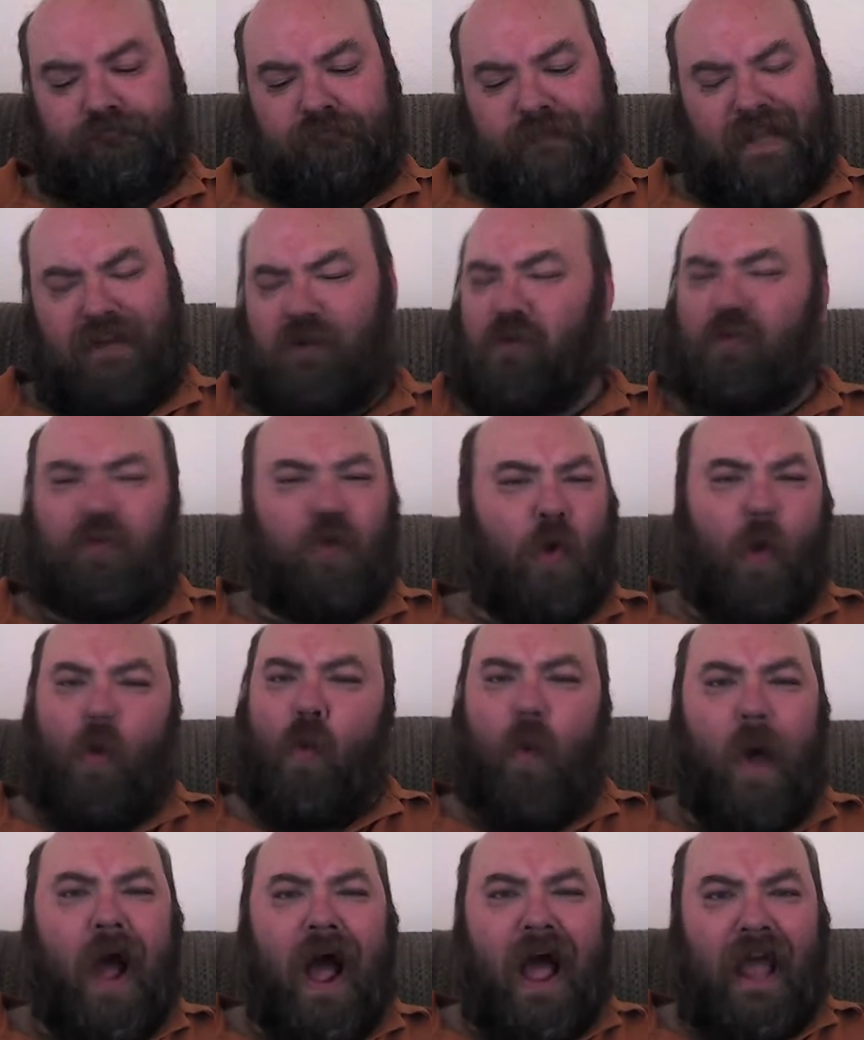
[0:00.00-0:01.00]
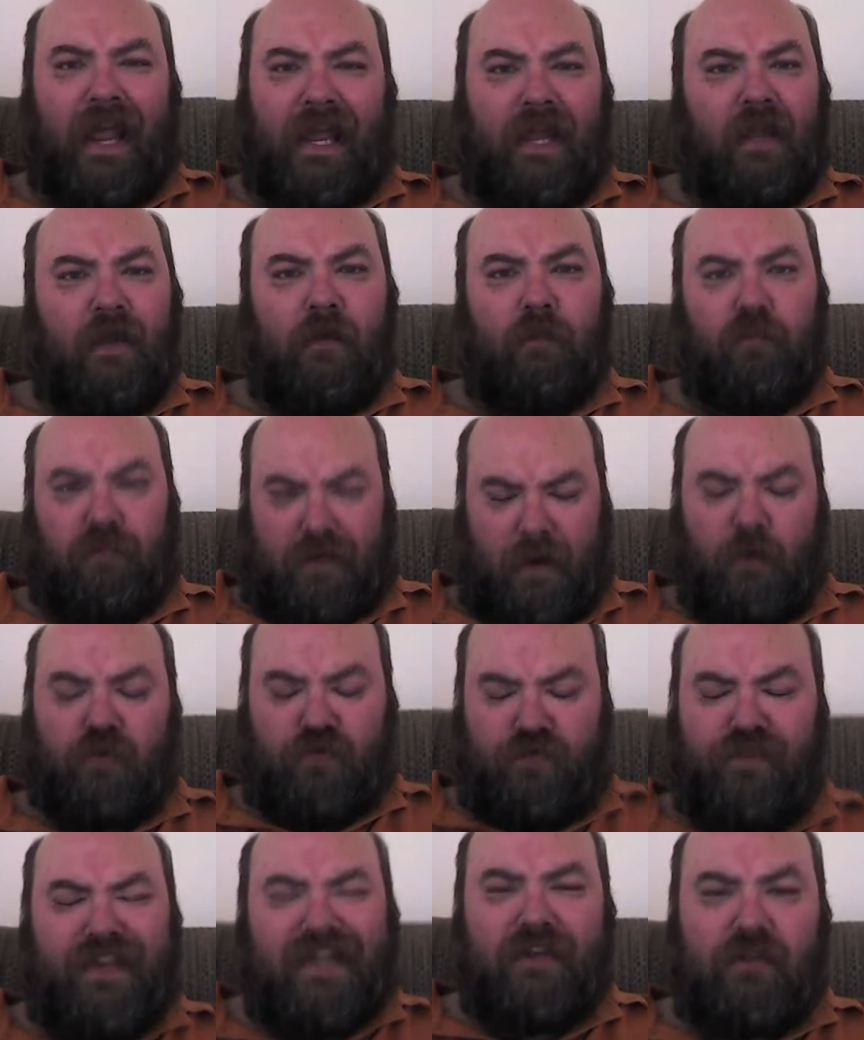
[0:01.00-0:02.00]
I don't know why, but I
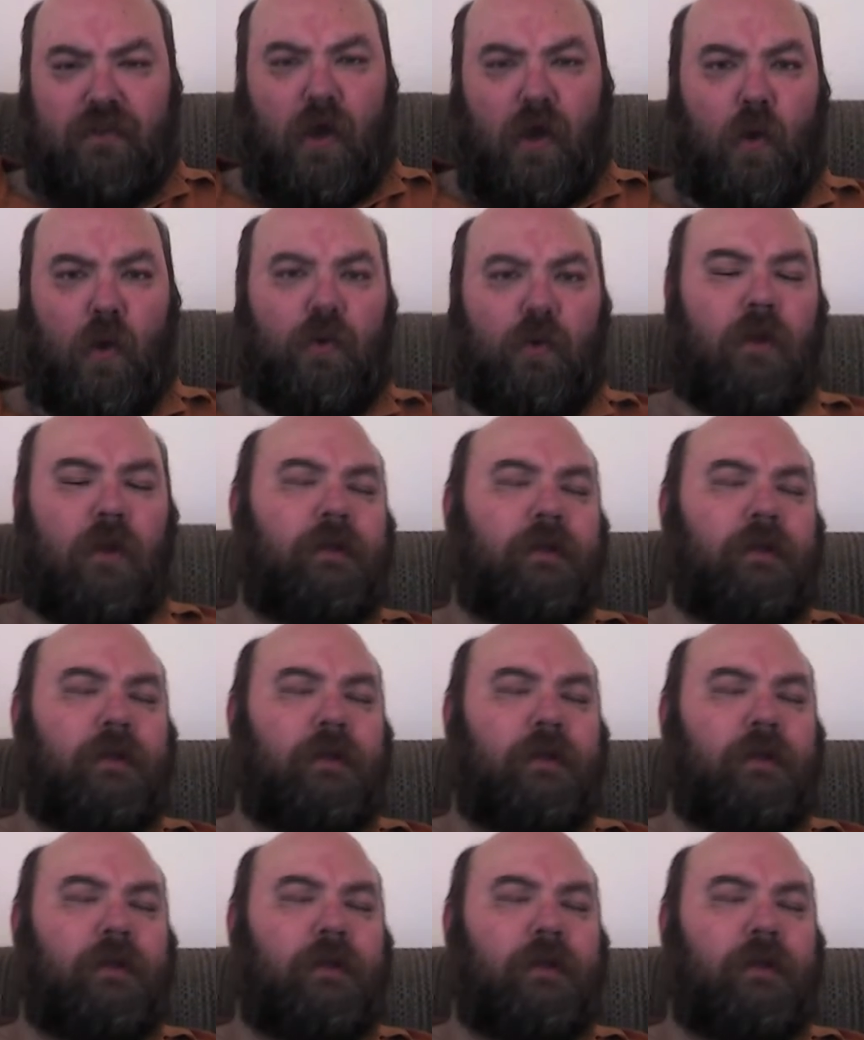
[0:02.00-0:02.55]
was vetoed.